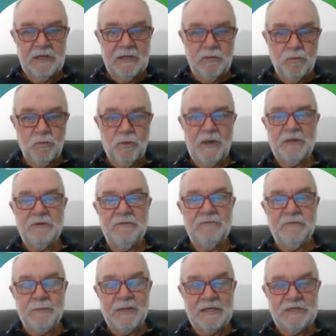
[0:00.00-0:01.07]
weather
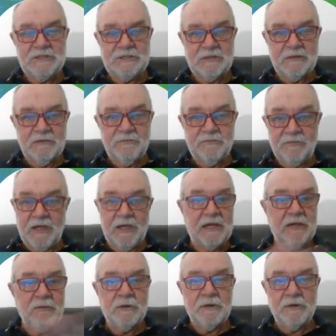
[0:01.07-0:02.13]
information for
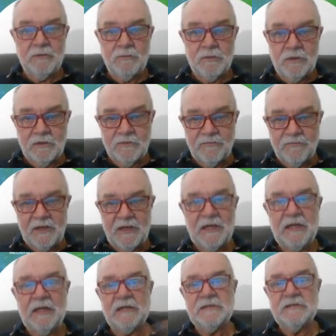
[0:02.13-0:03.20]
anywhere in the world, for
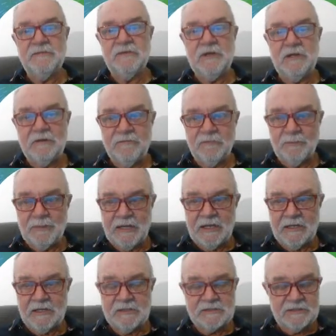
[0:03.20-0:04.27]
any activity you're ever
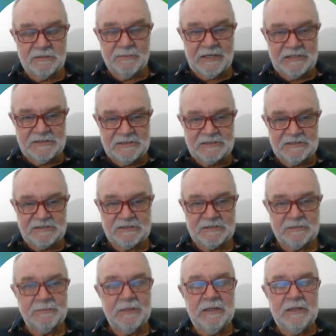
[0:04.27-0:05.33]
planning. It's an amazing
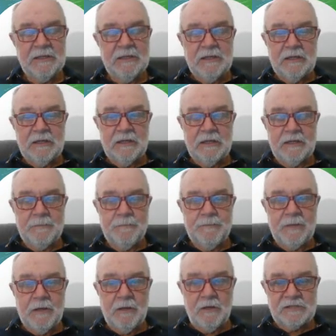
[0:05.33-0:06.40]
system,
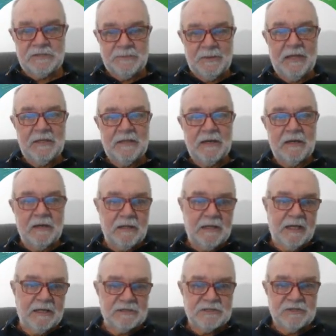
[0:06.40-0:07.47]
and I'll explain that at a
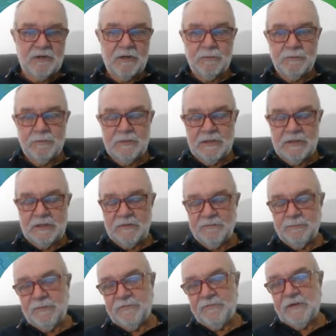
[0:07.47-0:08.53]
later time,
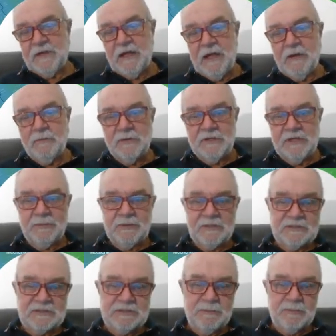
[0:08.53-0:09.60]
but for now we'll keep it
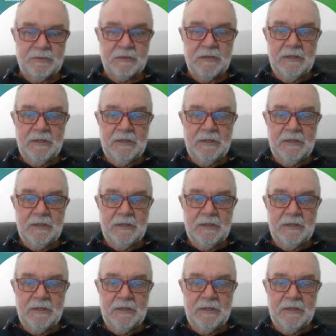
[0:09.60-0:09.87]
this simple.